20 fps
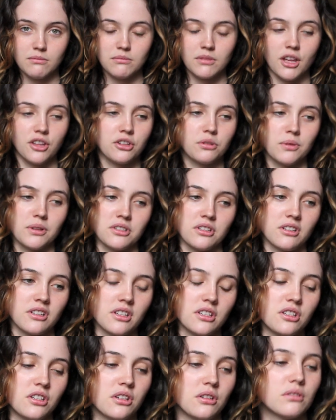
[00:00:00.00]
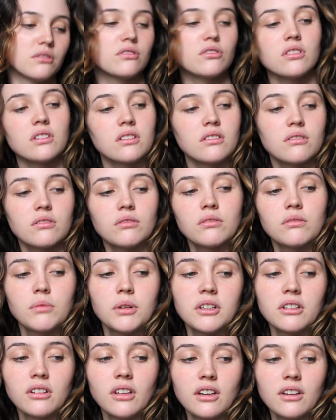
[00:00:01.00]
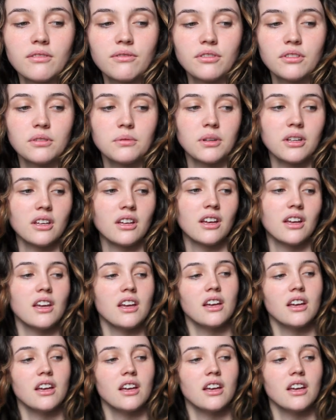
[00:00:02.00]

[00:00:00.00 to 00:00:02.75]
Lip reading: the other ones are good too. Just what you're looking for, really.